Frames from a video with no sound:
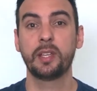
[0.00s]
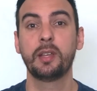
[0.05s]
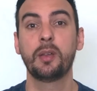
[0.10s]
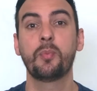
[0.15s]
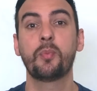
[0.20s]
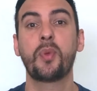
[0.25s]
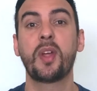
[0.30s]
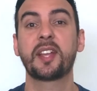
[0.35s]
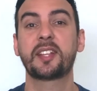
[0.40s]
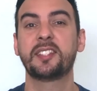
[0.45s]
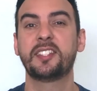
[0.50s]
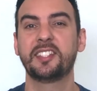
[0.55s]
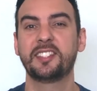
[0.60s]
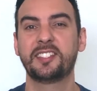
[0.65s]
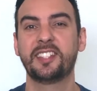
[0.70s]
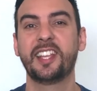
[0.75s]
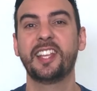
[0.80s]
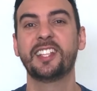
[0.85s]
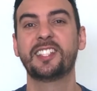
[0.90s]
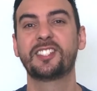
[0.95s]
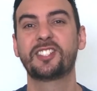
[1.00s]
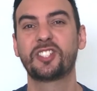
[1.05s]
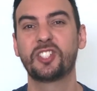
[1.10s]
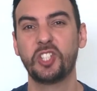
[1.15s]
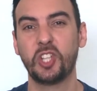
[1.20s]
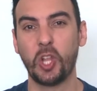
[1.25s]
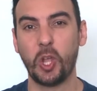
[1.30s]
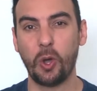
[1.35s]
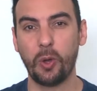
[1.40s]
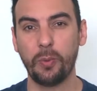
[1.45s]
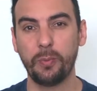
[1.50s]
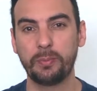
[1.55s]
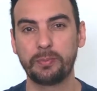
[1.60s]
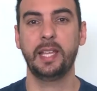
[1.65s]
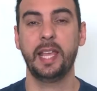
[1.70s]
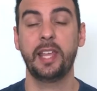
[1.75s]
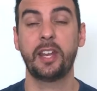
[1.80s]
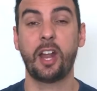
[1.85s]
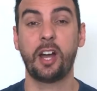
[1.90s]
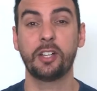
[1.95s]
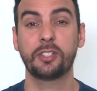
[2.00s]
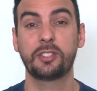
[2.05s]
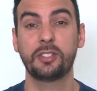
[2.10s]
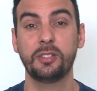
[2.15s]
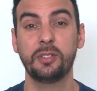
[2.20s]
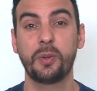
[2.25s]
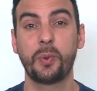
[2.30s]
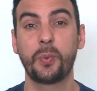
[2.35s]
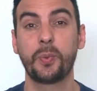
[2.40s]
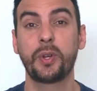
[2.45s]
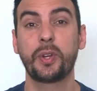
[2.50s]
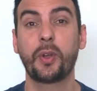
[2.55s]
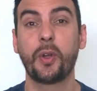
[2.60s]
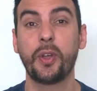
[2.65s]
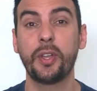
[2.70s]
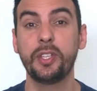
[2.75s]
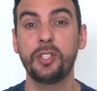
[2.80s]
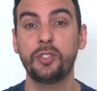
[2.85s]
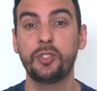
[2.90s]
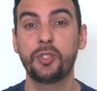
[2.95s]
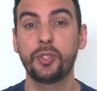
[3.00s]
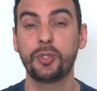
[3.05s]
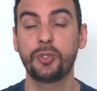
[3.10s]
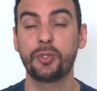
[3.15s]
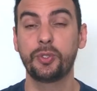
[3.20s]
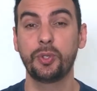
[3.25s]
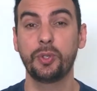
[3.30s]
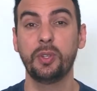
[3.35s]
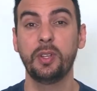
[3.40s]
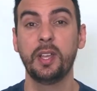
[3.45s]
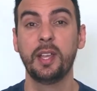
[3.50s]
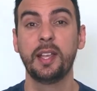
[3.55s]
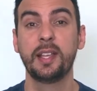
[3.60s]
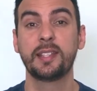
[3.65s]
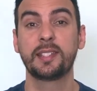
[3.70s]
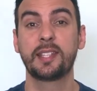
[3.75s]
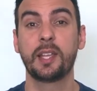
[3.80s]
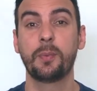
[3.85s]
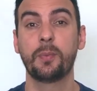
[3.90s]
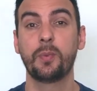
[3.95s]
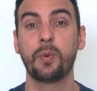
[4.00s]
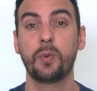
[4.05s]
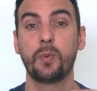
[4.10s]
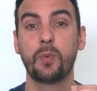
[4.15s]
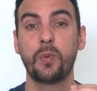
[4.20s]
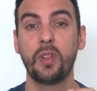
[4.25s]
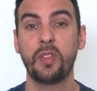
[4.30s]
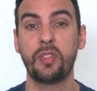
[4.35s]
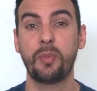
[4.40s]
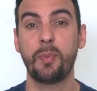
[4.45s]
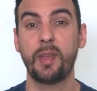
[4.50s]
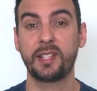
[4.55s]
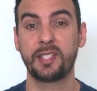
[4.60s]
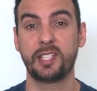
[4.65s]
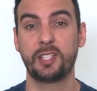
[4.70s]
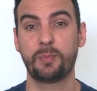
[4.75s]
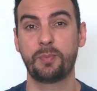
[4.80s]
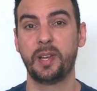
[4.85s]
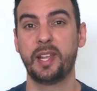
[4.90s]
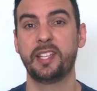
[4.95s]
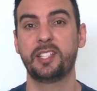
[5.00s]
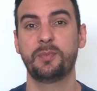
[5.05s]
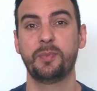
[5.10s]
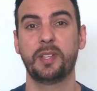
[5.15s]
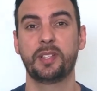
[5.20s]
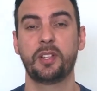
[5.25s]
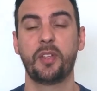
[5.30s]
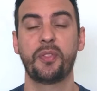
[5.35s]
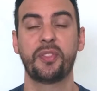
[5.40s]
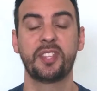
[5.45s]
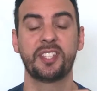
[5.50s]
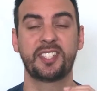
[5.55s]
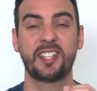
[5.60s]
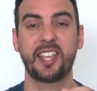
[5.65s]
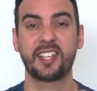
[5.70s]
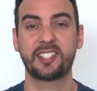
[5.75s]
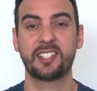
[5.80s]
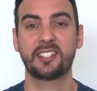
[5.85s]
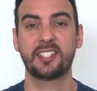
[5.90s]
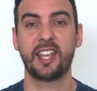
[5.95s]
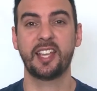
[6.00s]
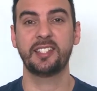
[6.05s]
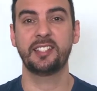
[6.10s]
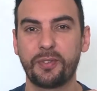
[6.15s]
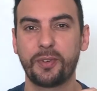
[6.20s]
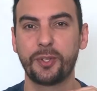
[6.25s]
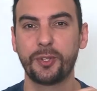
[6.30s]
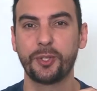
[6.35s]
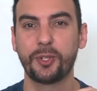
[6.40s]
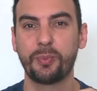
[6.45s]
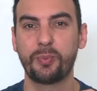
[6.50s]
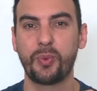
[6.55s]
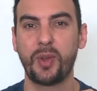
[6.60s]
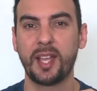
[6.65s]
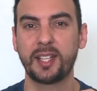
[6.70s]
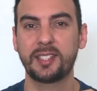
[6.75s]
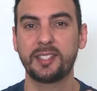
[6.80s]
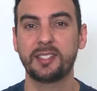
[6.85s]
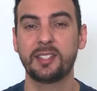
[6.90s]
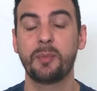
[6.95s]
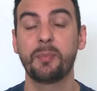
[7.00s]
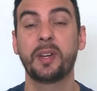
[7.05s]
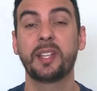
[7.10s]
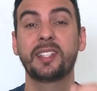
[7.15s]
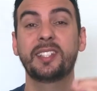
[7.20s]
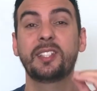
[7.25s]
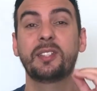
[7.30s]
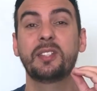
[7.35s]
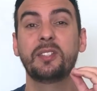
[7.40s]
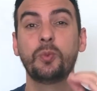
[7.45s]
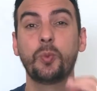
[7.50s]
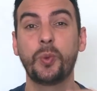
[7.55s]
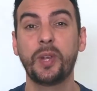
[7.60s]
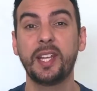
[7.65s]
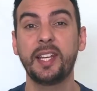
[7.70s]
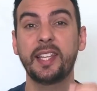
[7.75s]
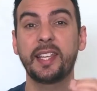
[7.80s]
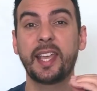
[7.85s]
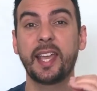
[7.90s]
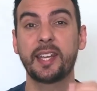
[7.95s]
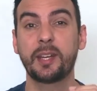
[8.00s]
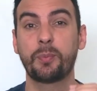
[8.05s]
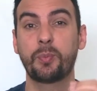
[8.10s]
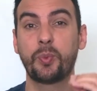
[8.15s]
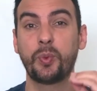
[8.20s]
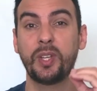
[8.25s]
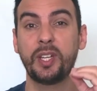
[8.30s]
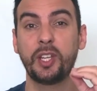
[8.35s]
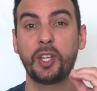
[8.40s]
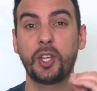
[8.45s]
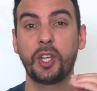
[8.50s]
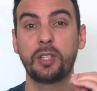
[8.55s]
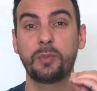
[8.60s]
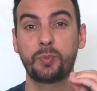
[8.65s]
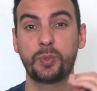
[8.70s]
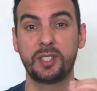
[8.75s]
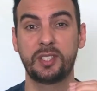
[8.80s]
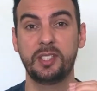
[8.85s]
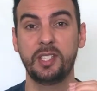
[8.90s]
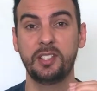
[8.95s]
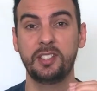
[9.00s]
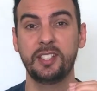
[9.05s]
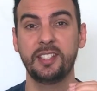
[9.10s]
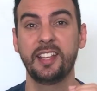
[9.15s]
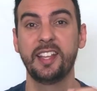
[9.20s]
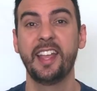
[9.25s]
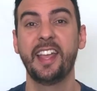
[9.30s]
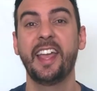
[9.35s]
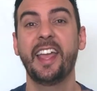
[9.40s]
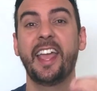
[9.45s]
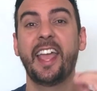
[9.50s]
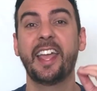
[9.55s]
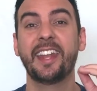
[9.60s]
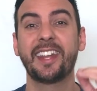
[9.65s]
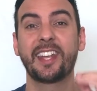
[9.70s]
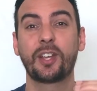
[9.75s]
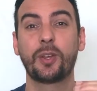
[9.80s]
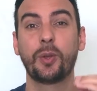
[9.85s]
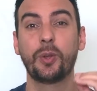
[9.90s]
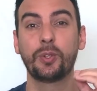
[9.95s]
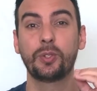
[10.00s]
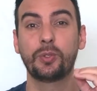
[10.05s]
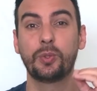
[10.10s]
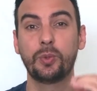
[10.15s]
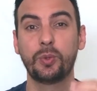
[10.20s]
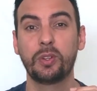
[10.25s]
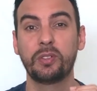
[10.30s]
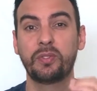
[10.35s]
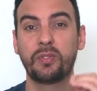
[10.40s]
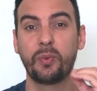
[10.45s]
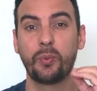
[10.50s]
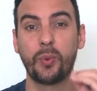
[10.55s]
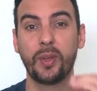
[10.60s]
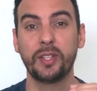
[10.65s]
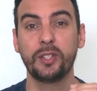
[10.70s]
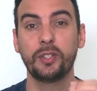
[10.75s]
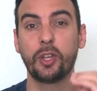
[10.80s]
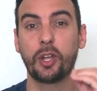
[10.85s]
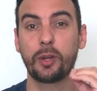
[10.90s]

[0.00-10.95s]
practice it slow, and also we're going to do some rhythmic displacement on this exercise for you to practice, but really get a pretty good precision and a good groove when you're